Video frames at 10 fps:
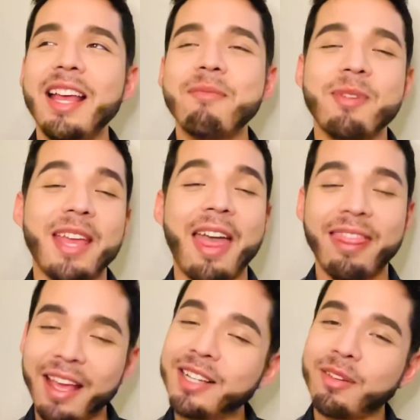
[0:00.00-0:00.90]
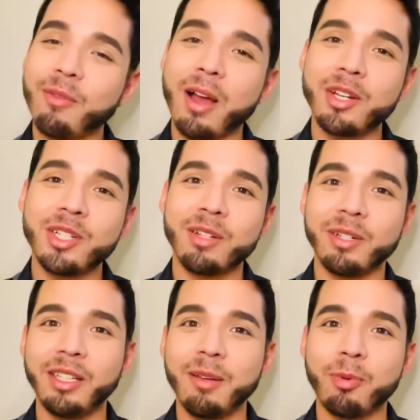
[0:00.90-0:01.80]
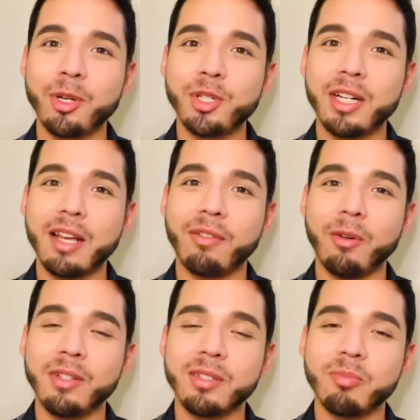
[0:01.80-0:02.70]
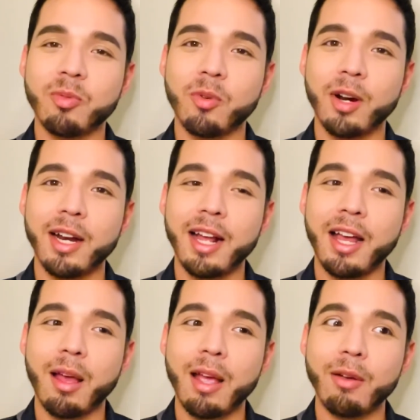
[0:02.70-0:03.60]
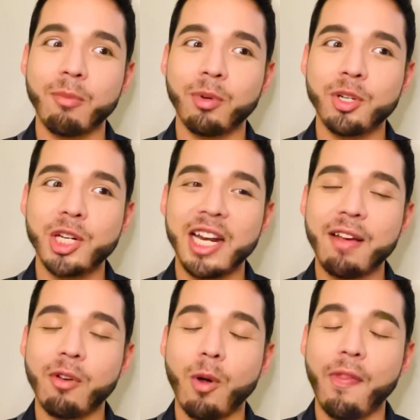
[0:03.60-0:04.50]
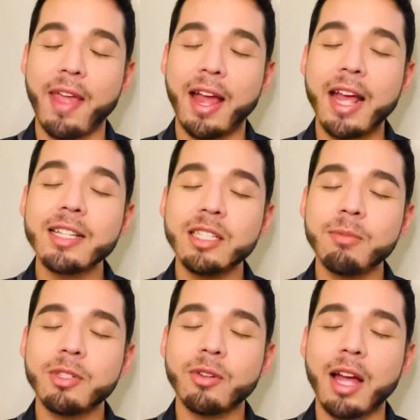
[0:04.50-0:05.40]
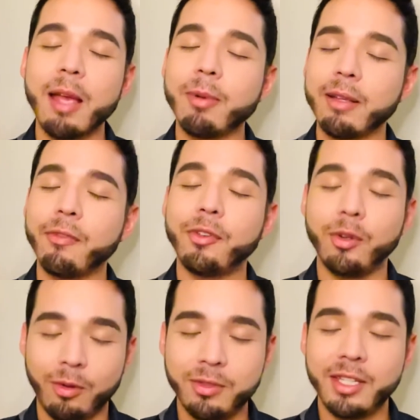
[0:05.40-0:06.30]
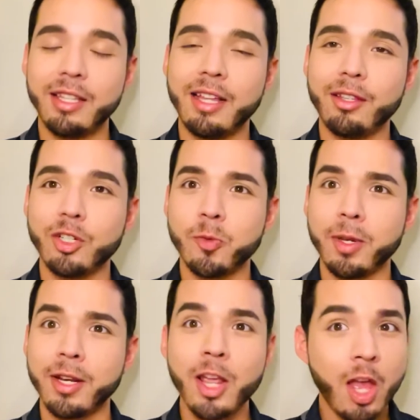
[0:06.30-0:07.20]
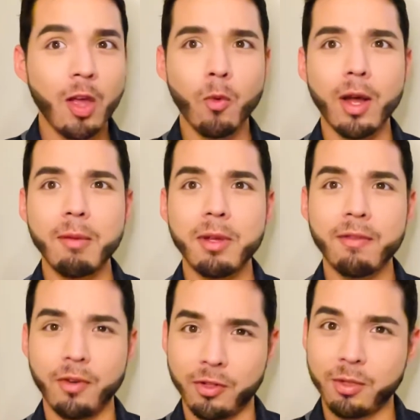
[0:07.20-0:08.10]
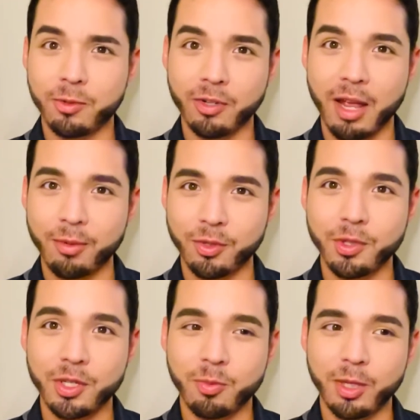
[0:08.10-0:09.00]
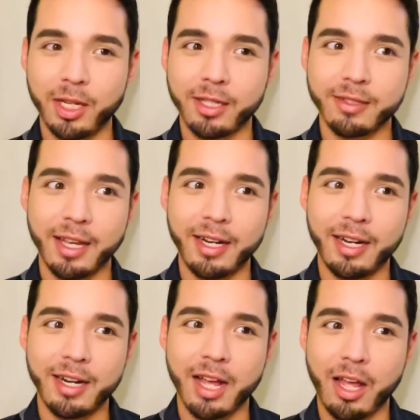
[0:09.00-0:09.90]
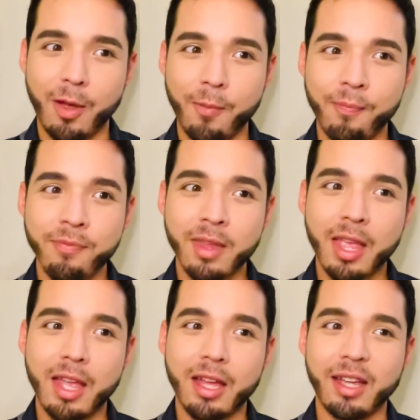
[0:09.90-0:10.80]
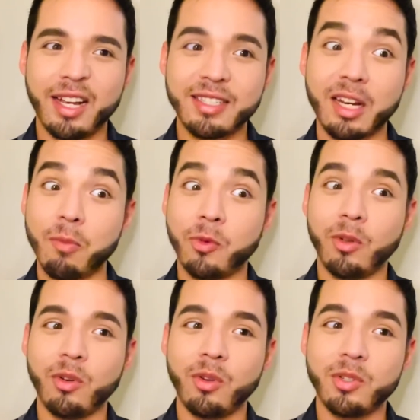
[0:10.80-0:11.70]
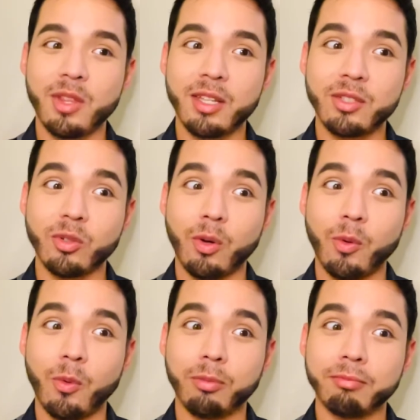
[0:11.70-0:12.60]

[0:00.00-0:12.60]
but yeah, thanks for watching. I really appreciate everyone's support. Uh, I appreciate everyone that has subscribed. I do see that there's been quite a bit of new subscribers, which is pretty exciting. Um, like I said, I'm still new to this, so